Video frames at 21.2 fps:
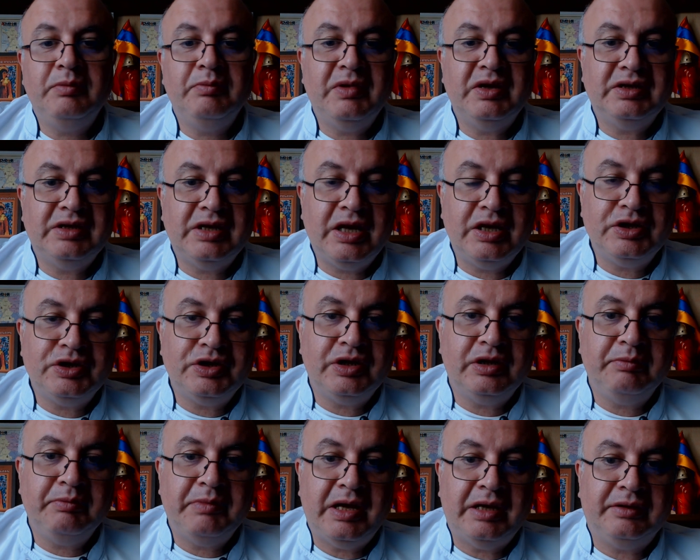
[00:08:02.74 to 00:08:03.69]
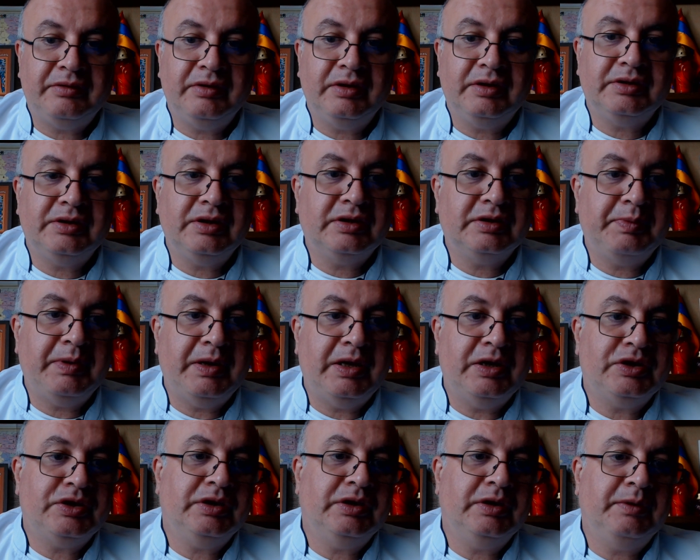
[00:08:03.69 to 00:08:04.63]
mesangial matrix
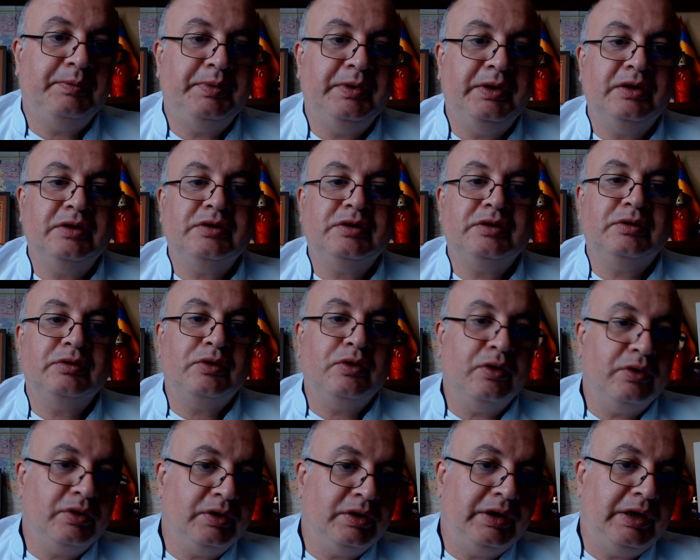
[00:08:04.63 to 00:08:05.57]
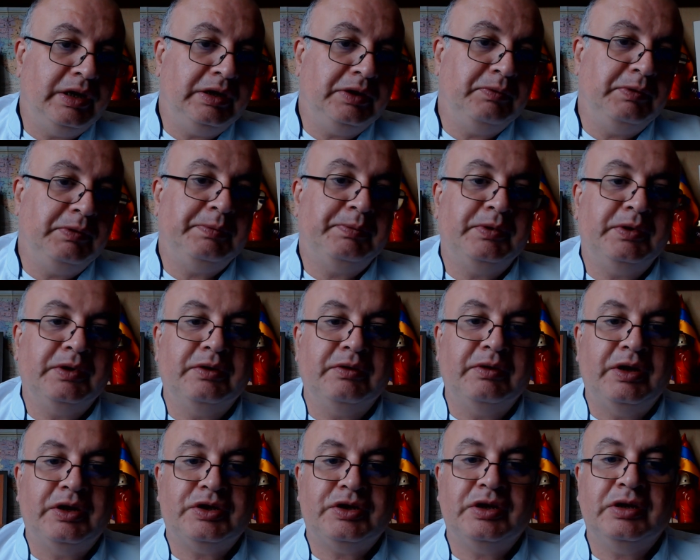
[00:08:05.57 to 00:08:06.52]
expansion appears to correlate with
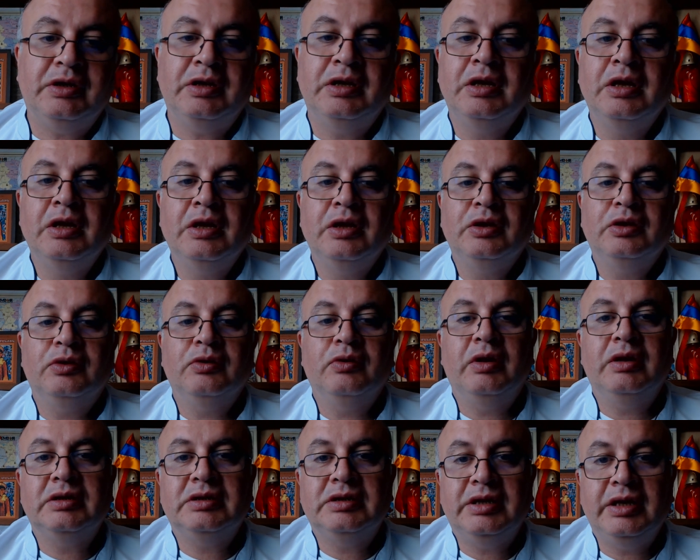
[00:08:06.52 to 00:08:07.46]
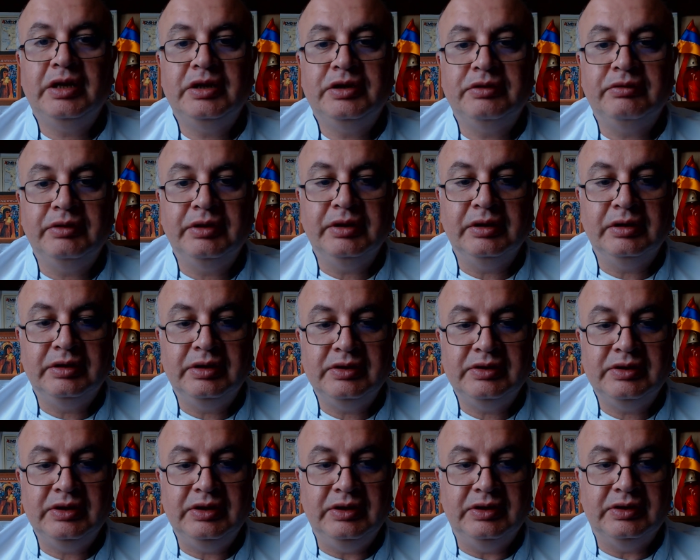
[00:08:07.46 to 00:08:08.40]
progression to end-stage renal
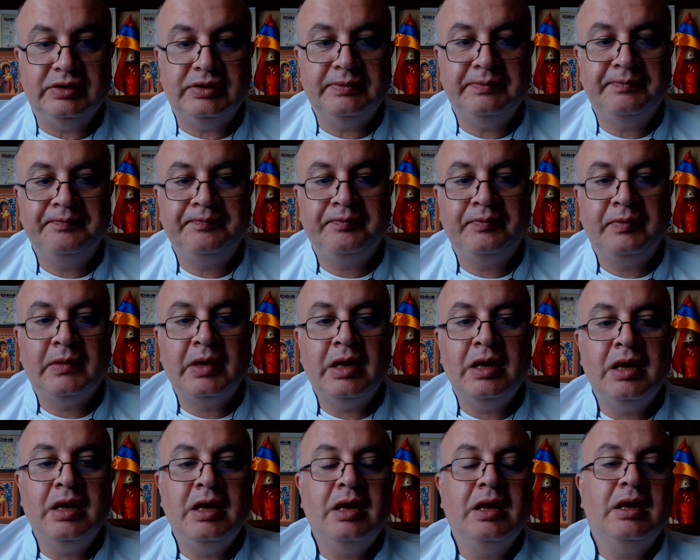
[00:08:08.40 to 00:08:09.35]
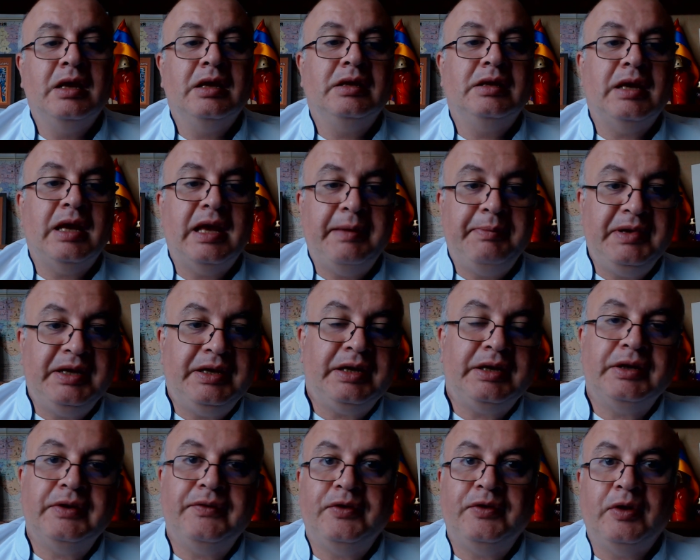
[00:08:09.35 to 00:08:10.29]
disease. Diabetic
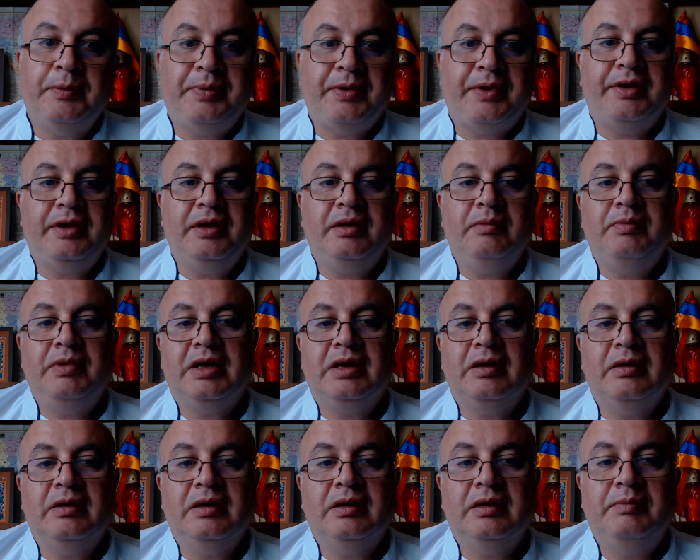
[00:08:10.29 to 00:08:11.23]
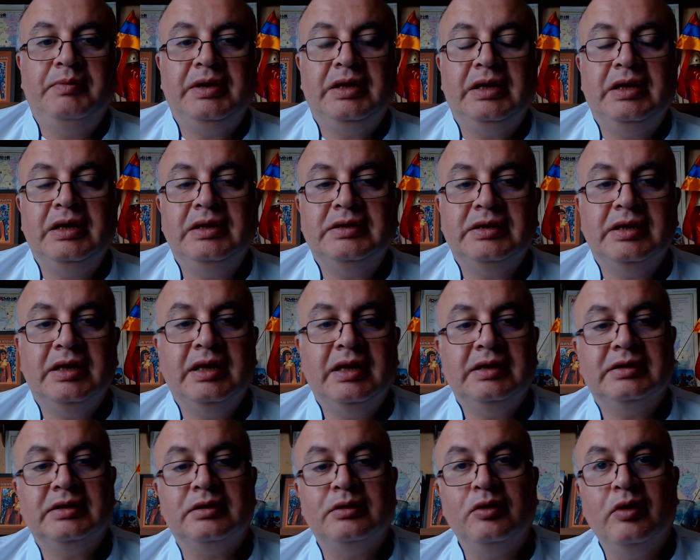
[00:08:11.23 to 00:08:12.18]
nephropathy be- uh, begins
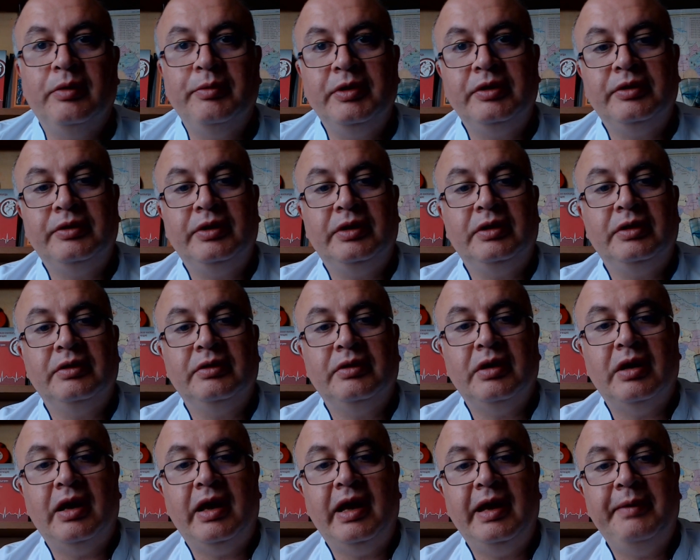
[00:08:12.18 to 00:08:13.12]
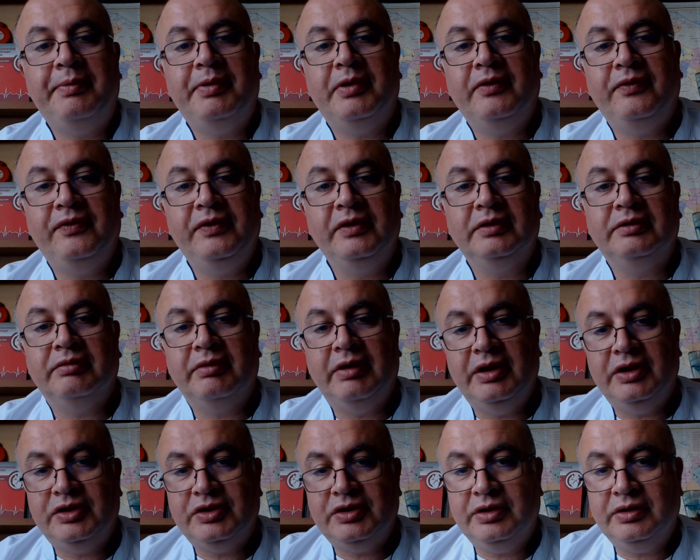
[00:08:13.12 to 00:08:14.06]
as glomerular
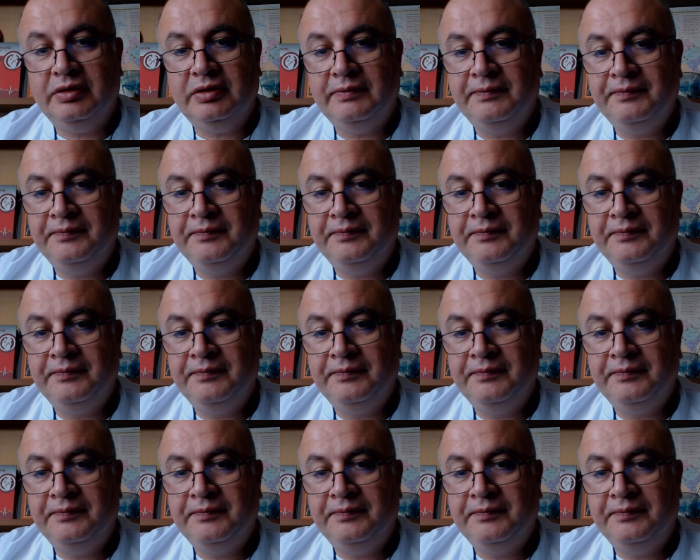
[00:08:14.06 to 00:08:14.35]
hyperfiltration,